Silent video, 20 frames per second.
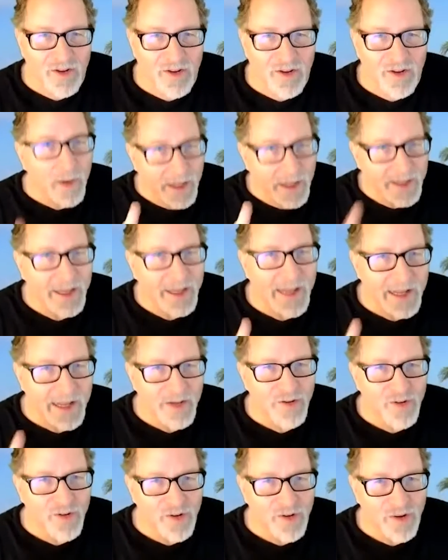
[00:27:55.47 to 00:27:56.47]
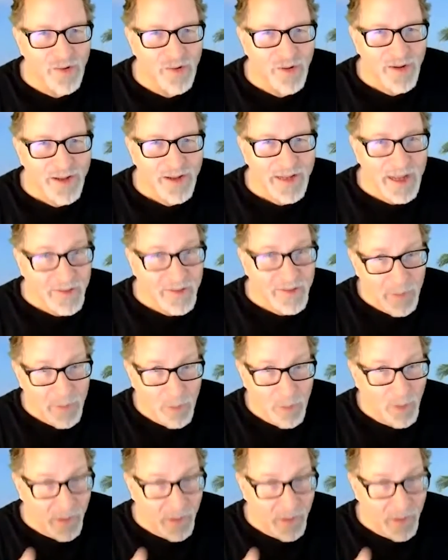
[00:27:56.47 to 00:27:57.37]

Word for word: But what I can do, as I,